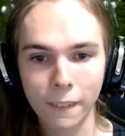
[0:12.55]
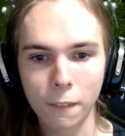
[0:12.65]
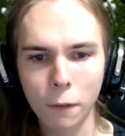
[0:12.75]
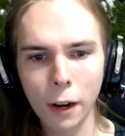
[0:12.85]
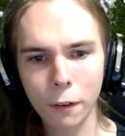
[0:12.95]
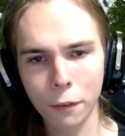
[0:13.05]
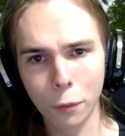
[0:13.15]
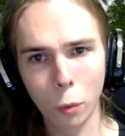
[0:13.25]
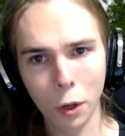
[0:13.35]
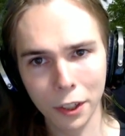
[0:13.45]
Rather than
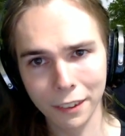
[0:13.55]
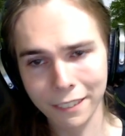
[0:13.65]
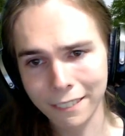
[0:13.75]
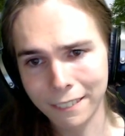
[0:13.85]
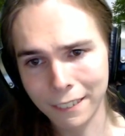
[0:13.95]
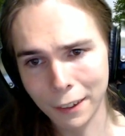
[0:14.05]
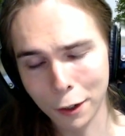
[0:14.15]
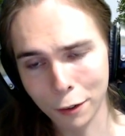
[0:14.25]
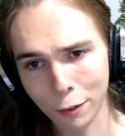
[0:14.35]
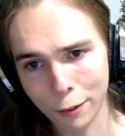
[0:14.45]
one
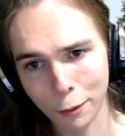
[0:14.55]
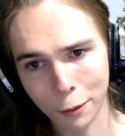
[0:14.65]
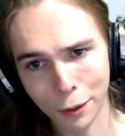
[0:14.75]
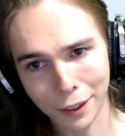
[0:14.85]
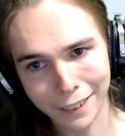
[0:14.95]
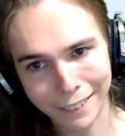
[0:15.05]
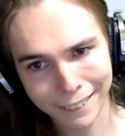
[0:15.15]
larger story.